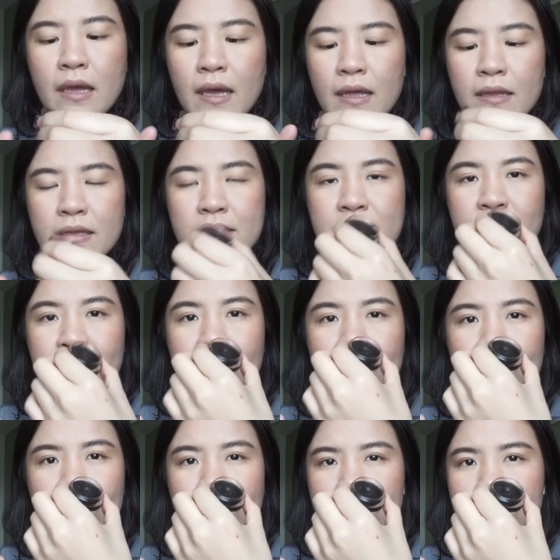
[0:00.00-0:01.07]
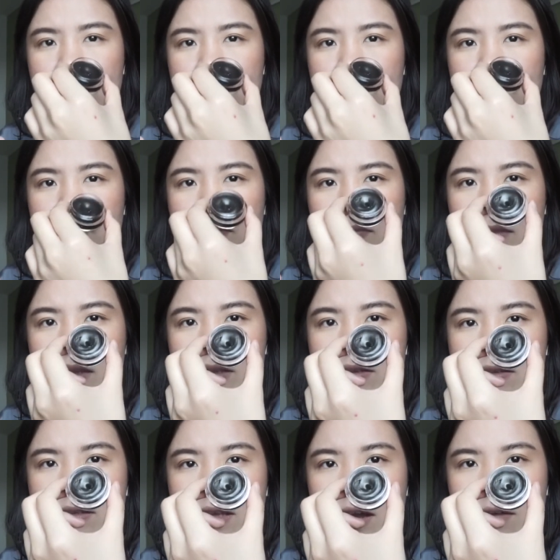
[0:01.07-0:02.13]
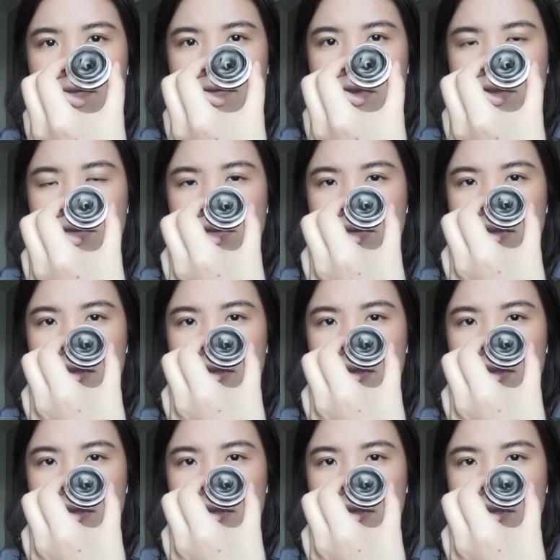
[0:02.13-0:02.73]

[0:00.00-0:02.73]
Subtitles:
And it's very soft to the